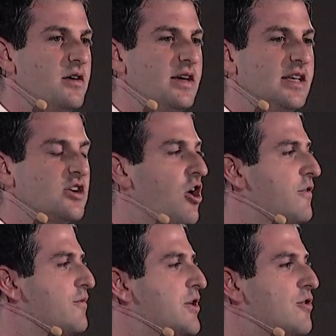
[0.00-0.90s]
it's hard
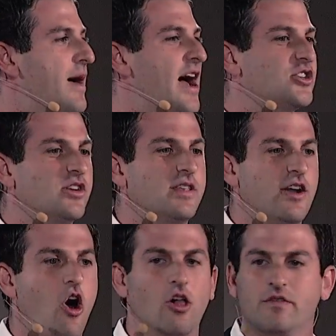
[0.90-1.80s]
for me to imagine that
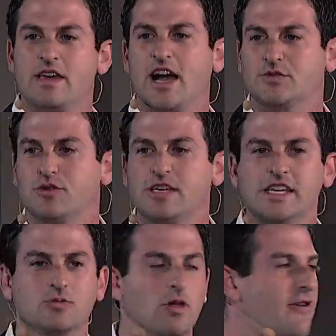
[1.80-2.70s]
all of the
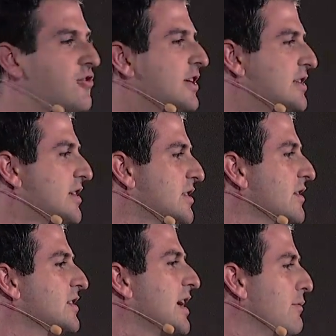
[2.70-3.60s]
expertise will ever exist in
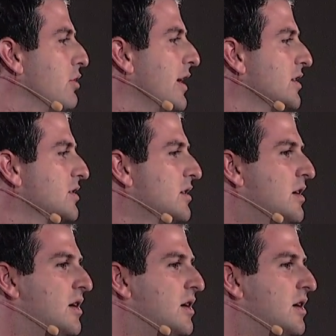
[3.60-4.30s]
the same place.